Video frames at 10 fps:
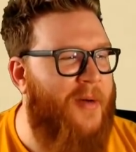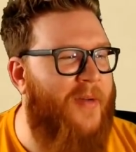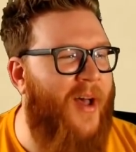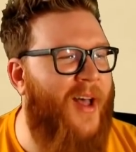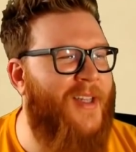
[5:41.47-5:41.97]

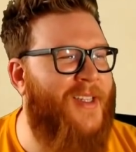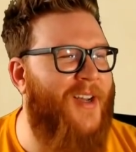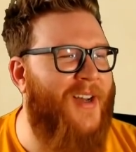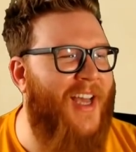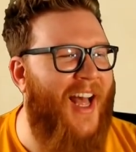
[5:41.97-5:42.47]
We've also
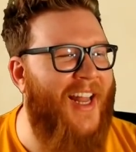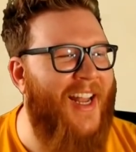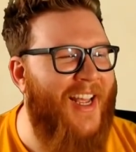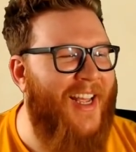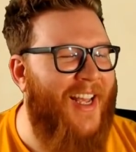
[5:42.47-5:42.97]
got
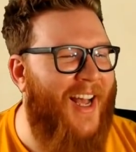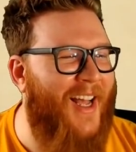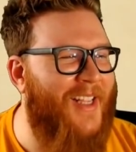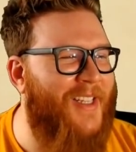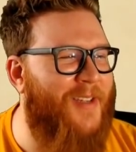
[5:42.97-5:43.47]

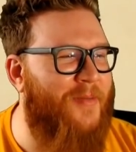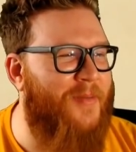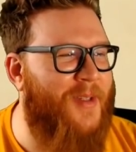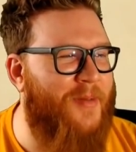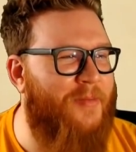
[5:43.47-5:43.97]
uh,
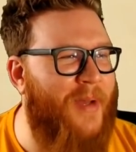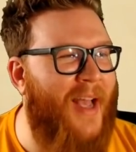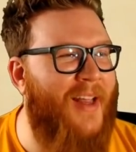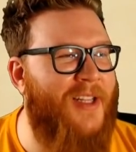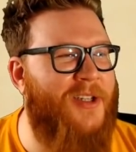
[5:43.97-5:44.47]
some some
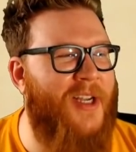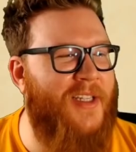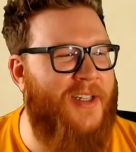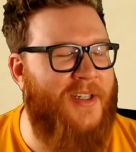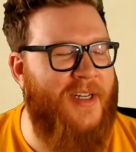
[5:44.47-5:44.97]
balance
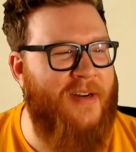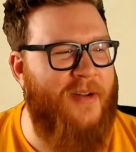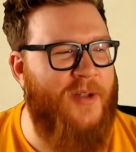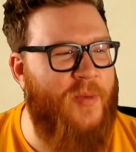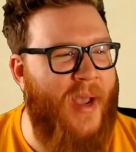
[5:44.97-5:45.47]
changes to
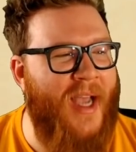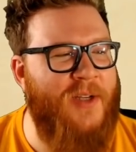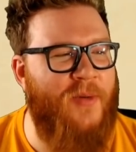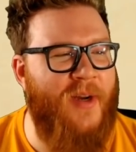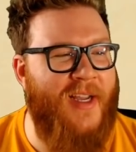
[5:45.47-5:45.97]
heroes.
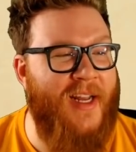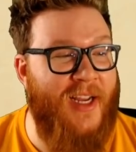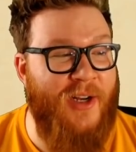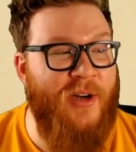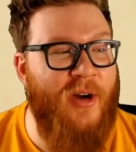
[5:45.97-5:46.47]
Patchwork
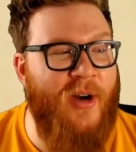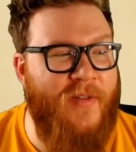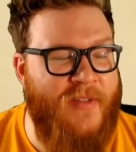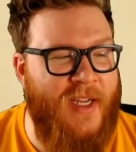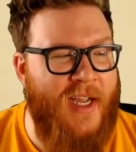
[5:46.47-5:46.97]
getting
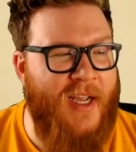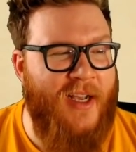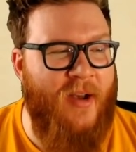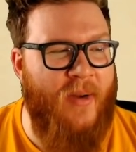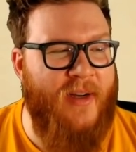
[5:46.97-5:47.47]
nerfed,
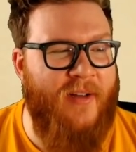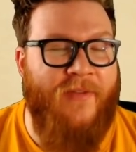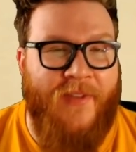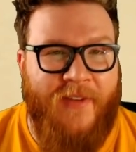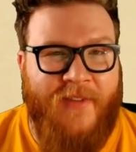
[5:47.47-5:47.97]
going to
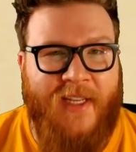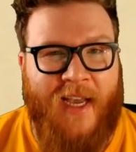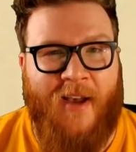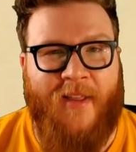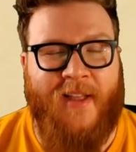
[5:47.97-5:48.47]
50
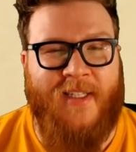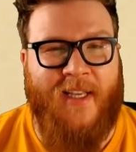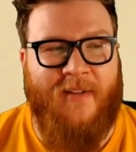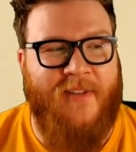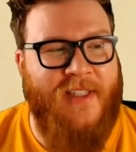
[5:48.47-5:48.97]
health
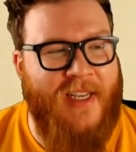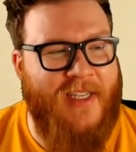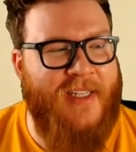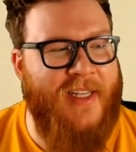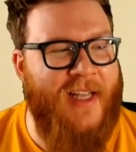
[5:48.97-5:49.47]
instead of
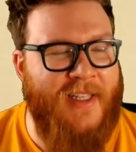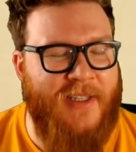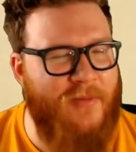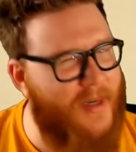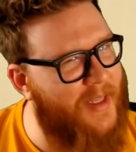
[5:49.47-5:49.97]
60. That's
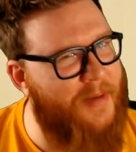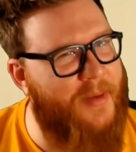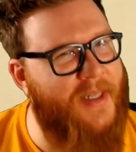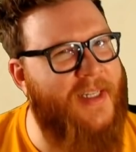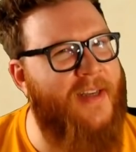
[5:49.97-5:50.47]
a really
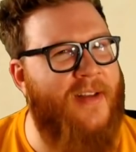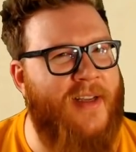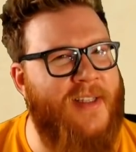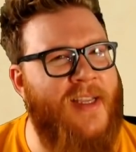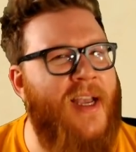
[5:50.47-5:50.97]
big deal
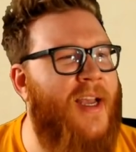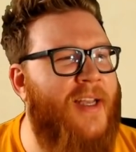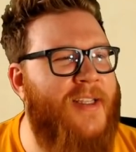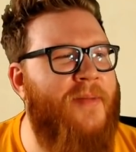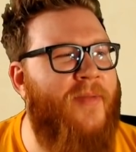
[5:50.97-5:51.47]
because
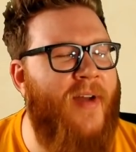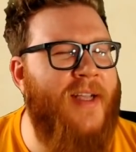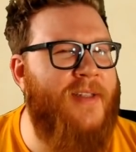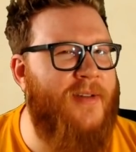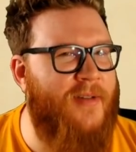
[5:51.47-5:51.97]
some
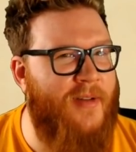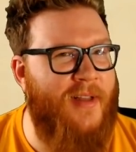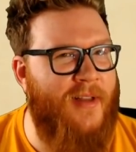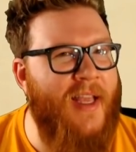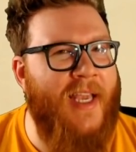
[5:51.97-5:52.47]
fights
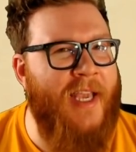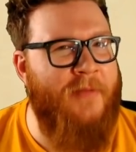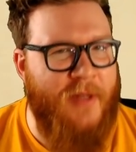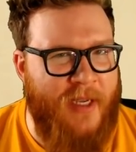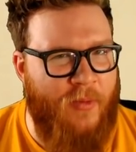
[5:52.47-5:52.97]
in the late
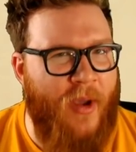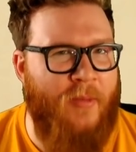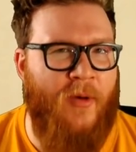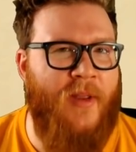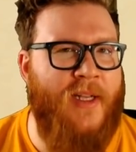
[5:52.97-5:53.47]
game you take way
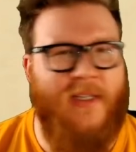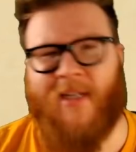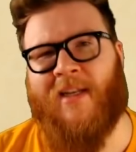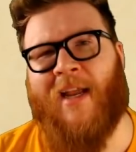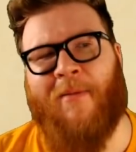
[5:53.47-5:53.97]
more than
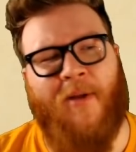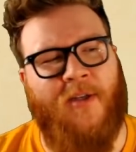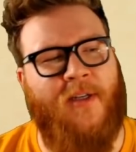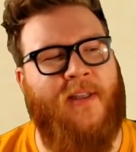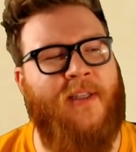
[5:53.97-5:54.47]
10
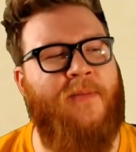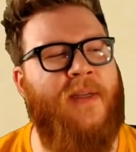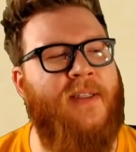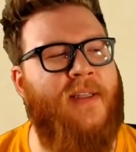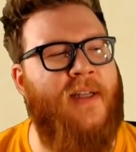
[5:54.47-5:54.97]
damage, and this
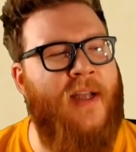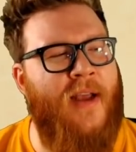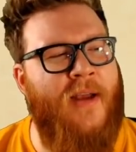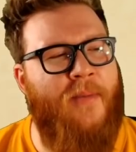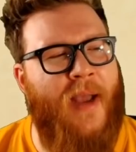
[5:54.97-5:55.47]
means that
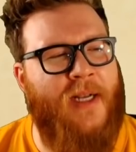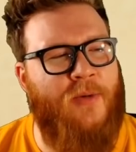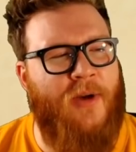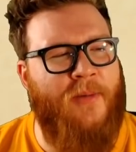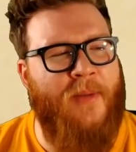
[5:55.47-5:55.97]

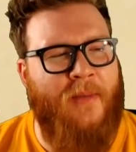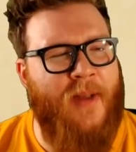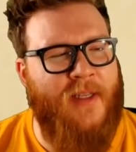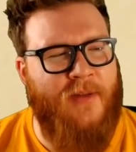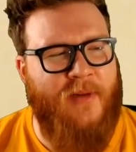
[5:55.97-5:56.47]
Patchwork maybe
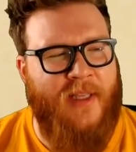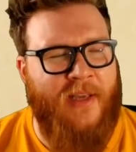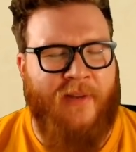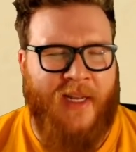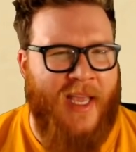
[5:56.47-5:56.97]
doesn't really
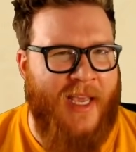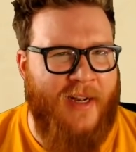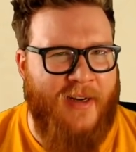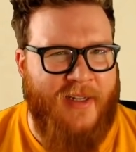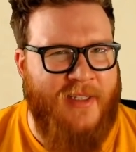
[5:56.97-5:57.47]
even gain
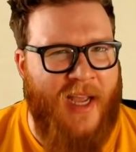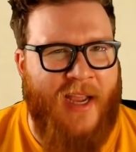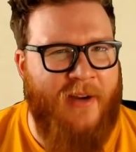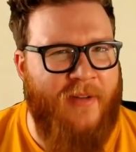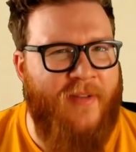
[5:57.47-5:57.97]
an
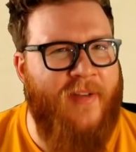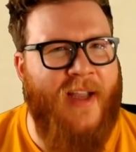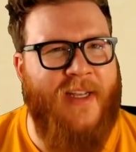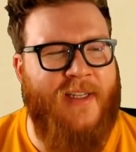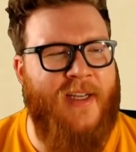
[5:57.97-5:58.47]
entire
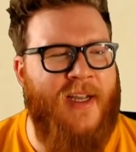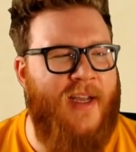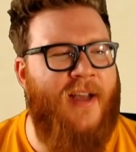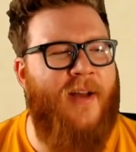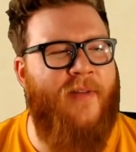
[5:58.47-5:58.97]
fight
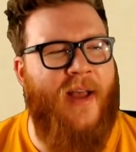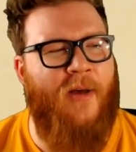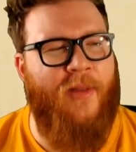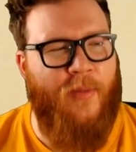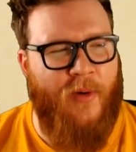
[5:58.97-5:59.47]
of health.